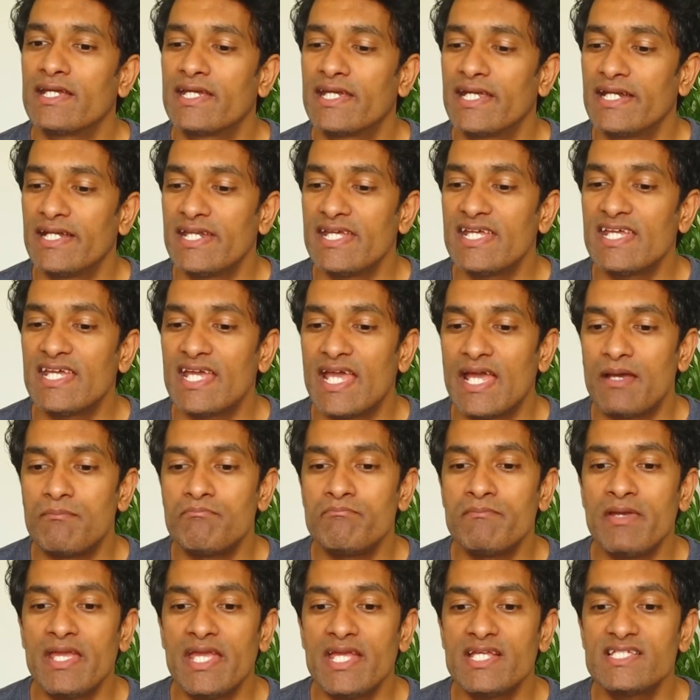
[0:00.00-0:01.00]
getting
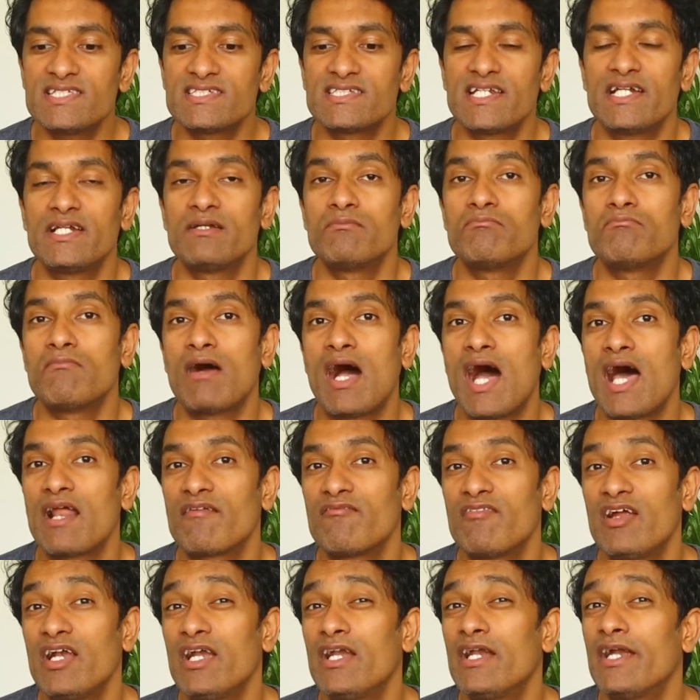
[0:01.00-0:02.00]
amazed and
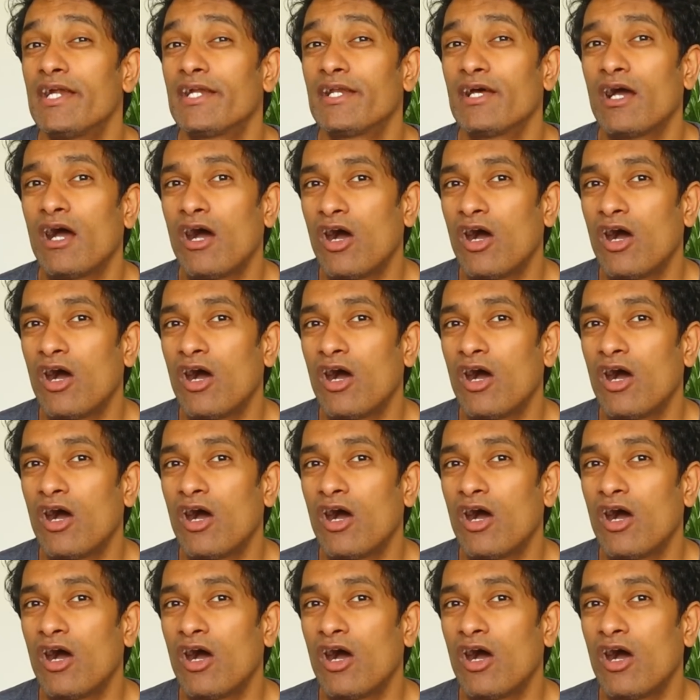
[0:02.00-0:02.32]
marveled at